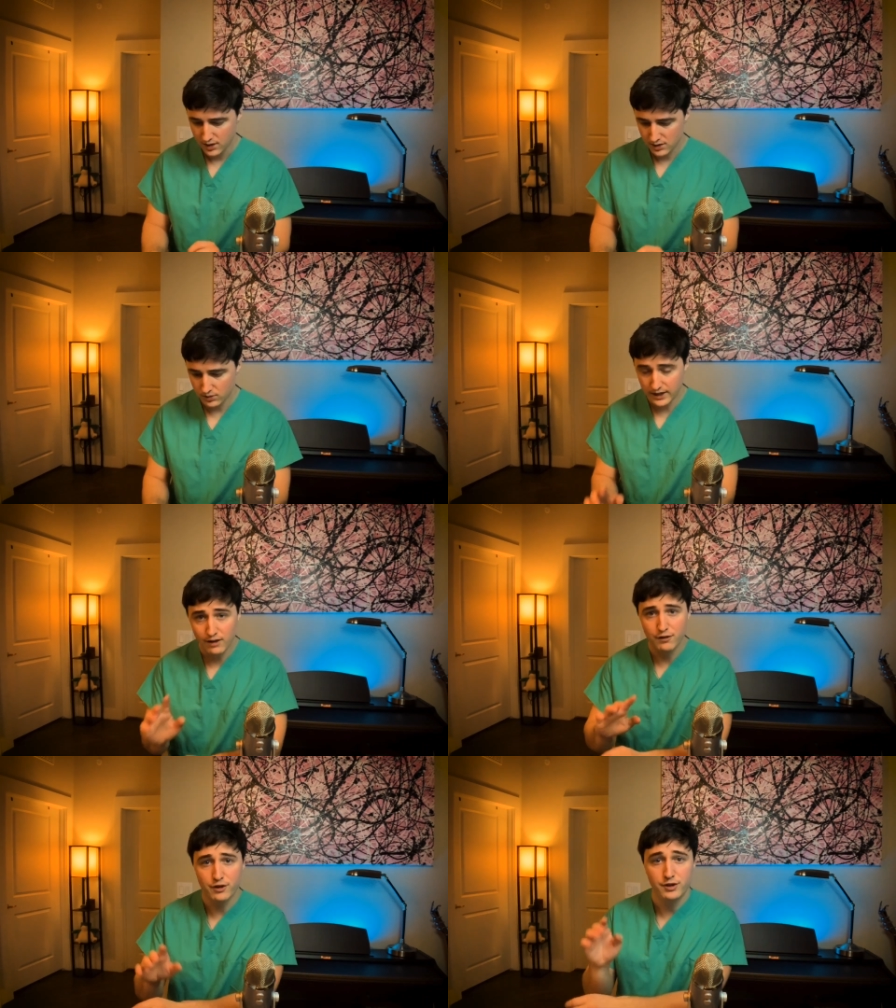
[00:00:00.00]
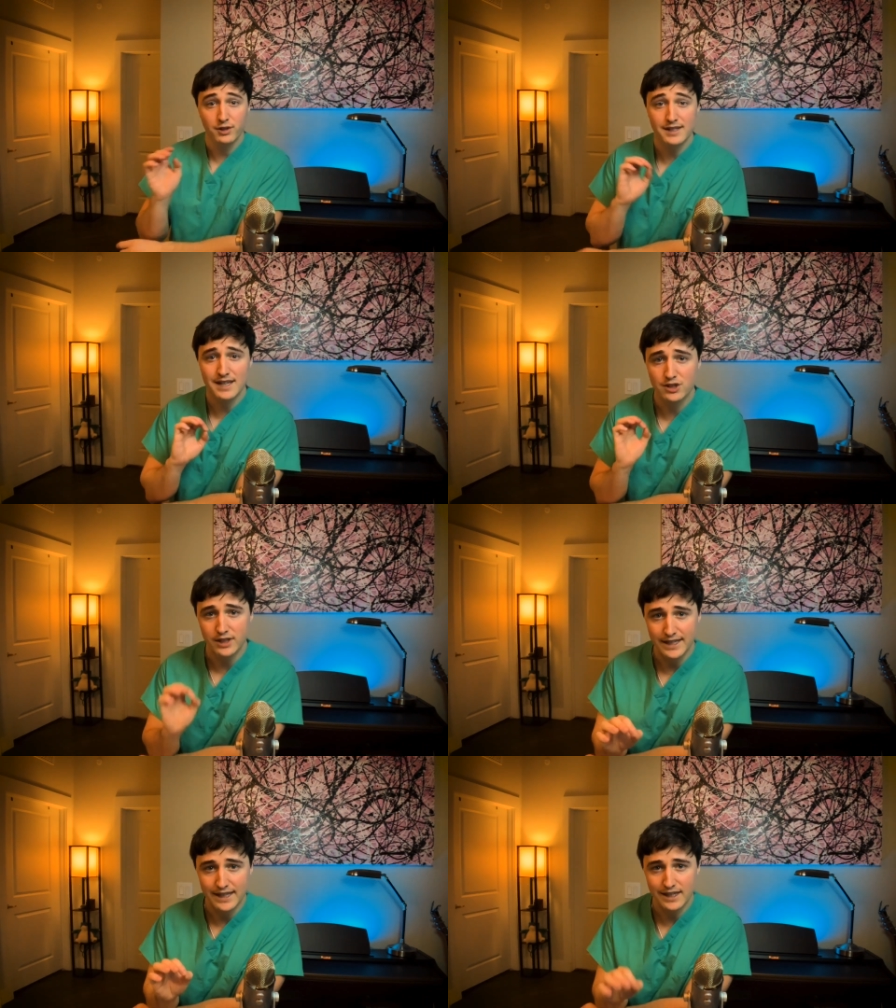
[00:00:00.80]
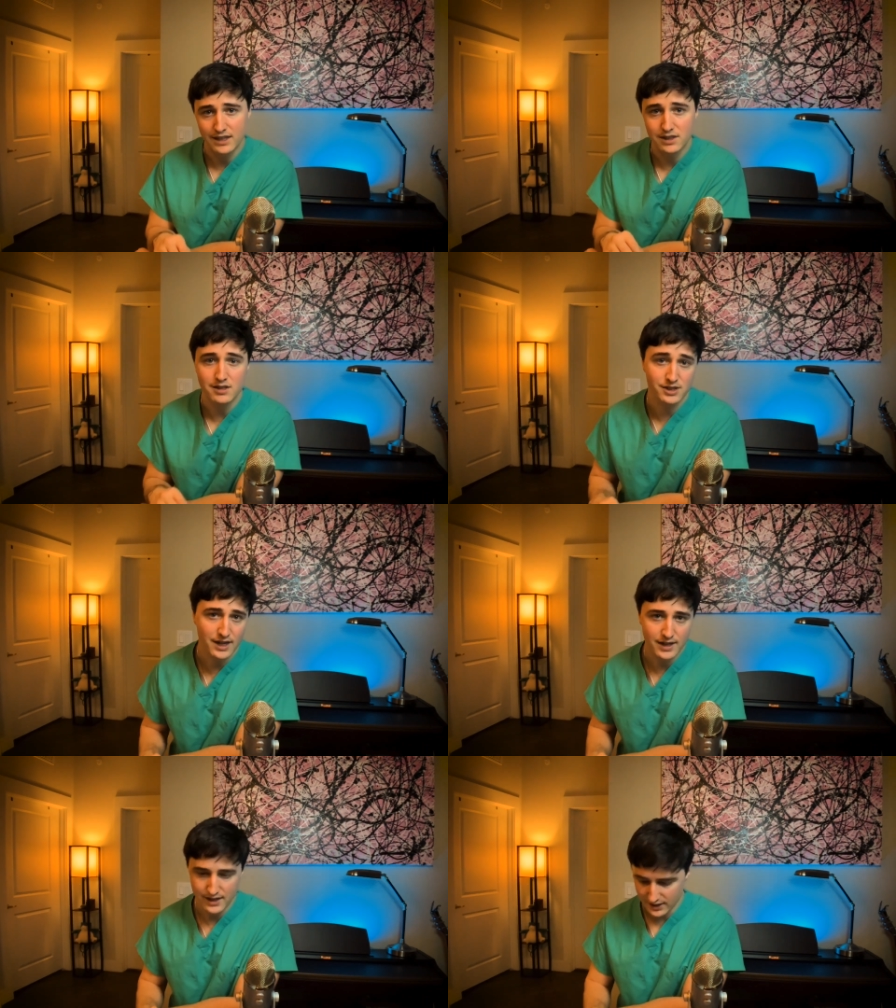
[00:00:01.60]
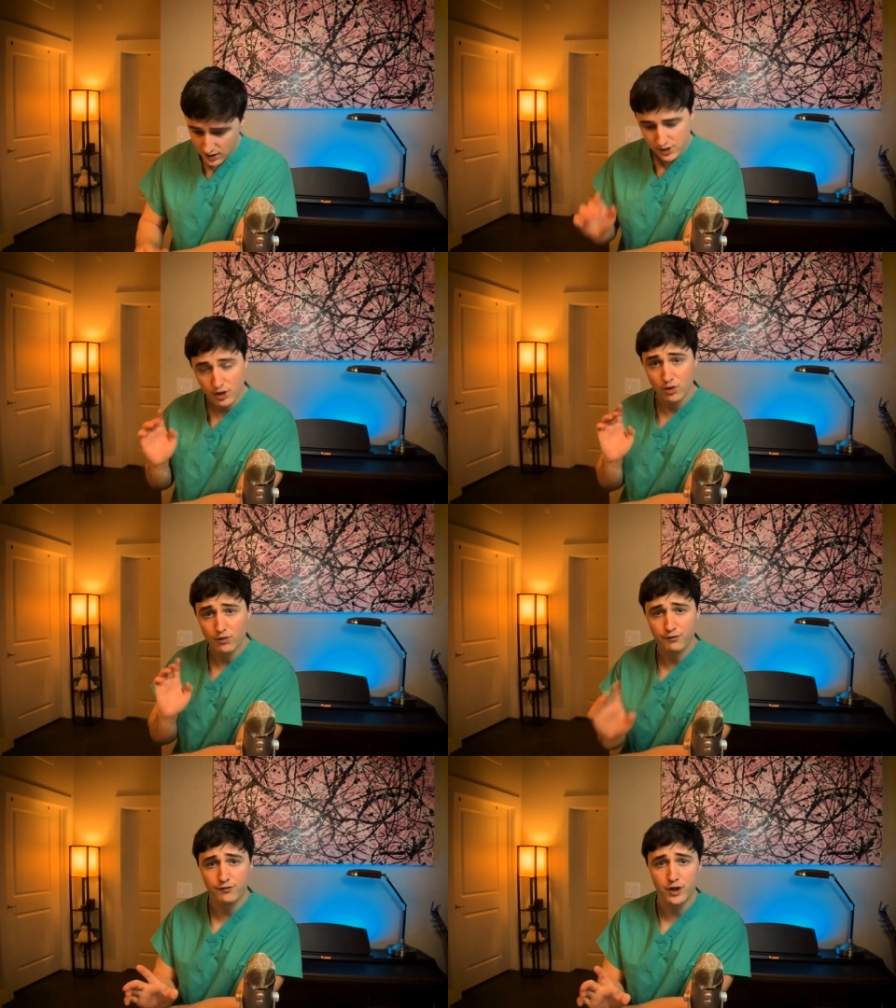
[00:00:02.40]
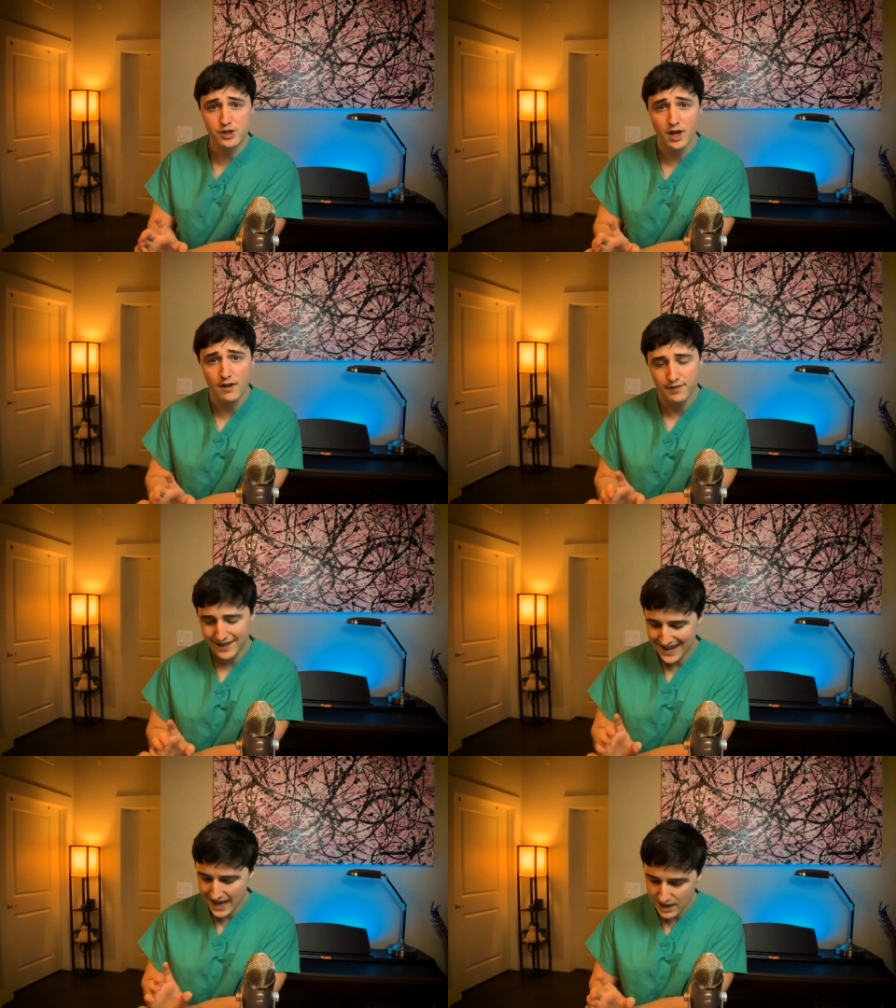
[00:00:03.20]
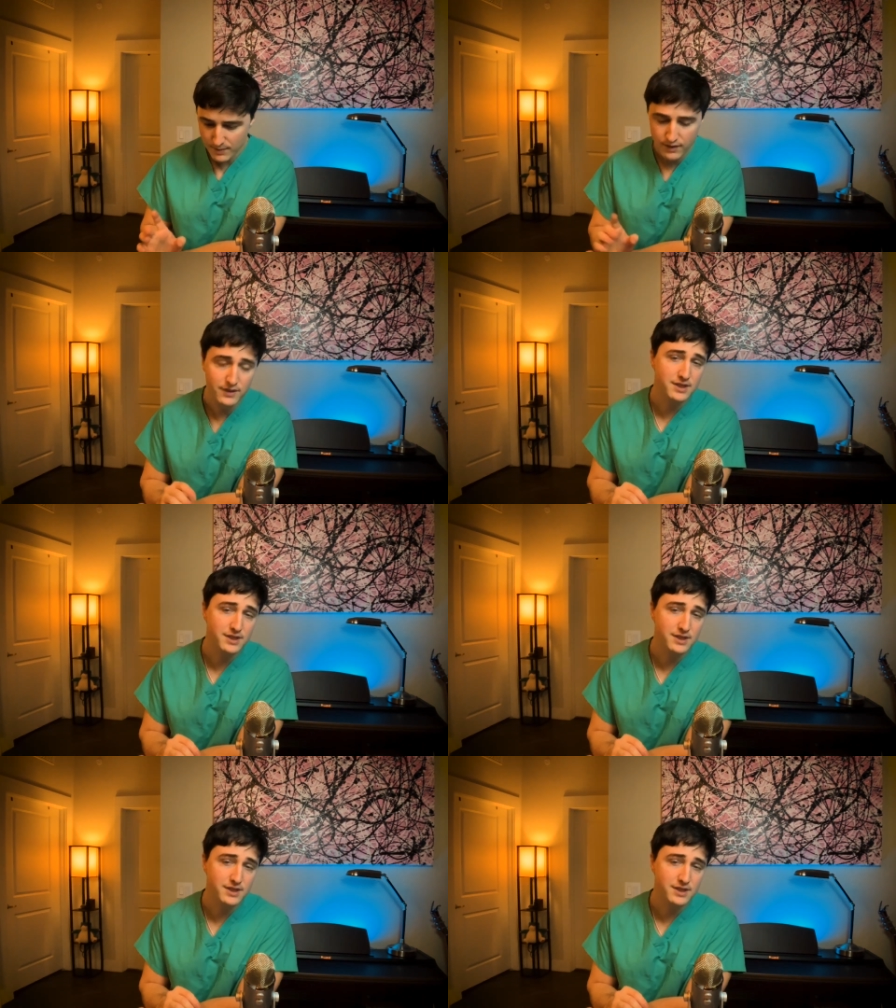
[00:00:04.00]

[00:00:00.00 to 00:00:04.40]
So without further ado, let's actually get into the study here. So first off, the name of the